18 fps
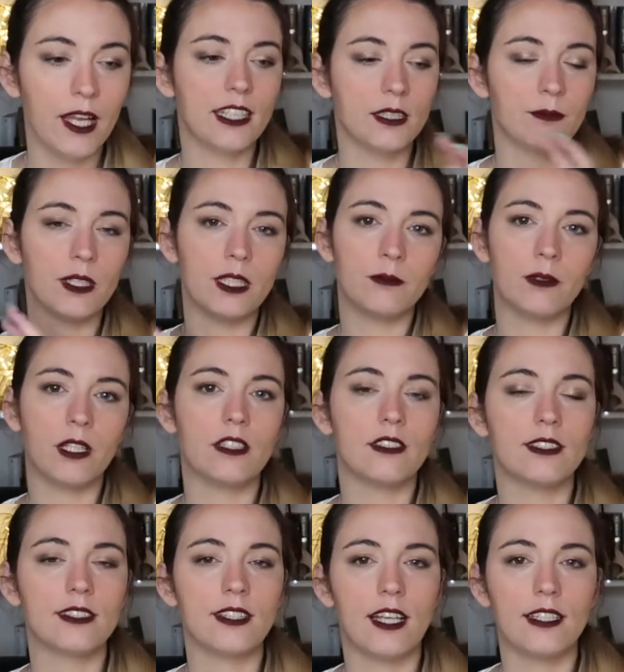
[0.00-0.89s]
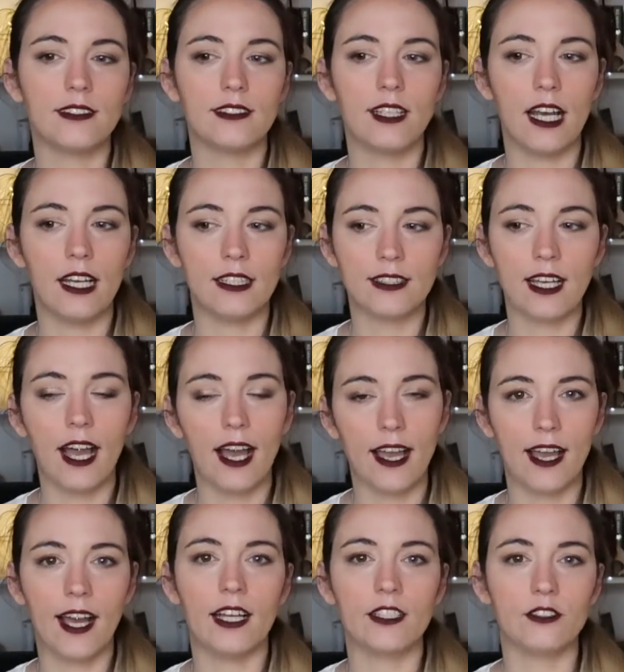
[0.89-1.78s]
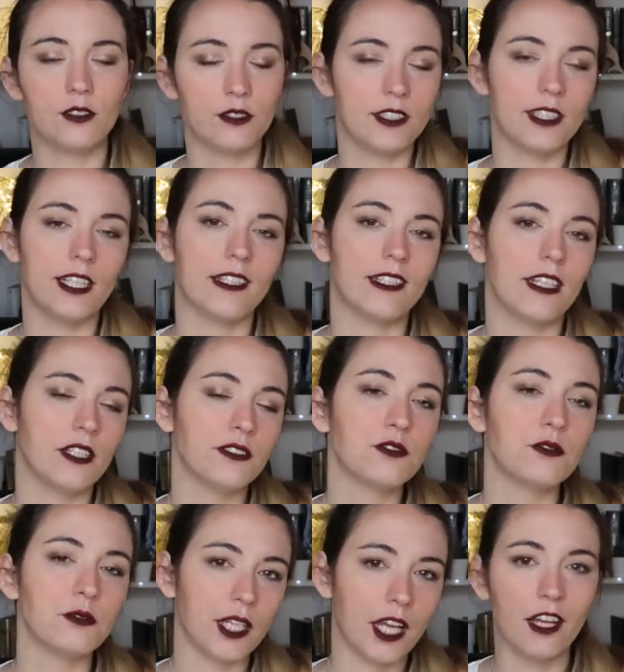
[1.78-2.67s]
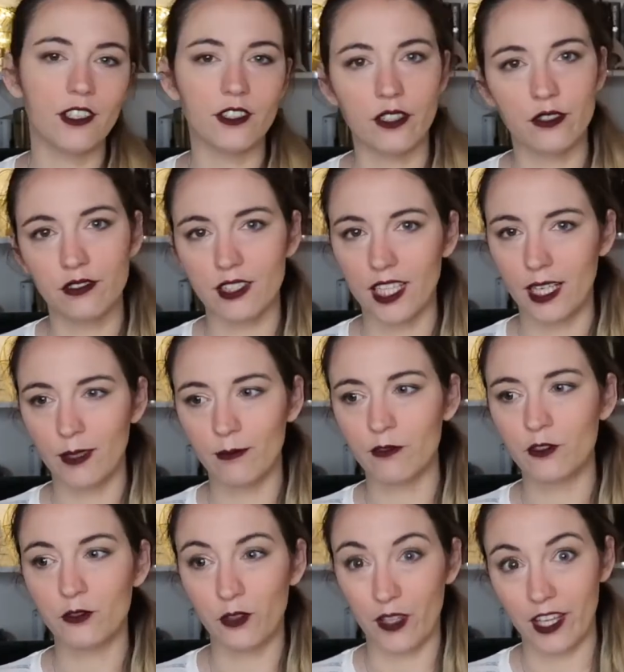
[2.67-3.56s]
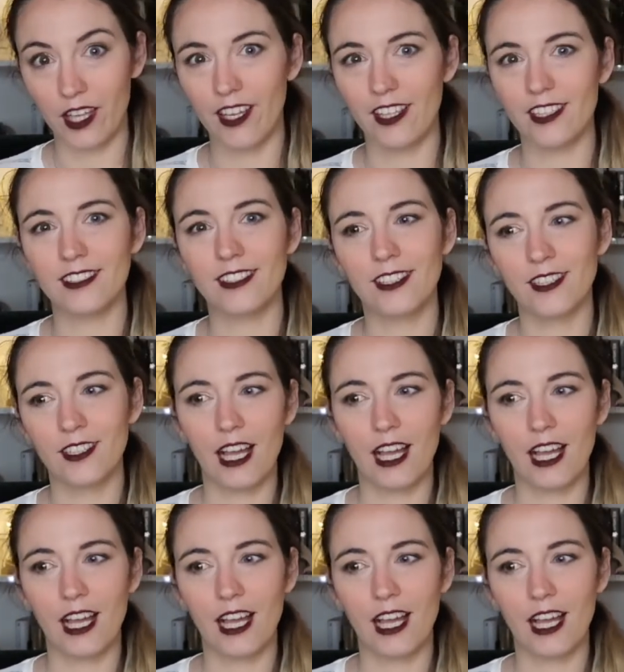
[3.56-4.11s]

That made me understand that I had to DNF We Hunt the Flame. Forget.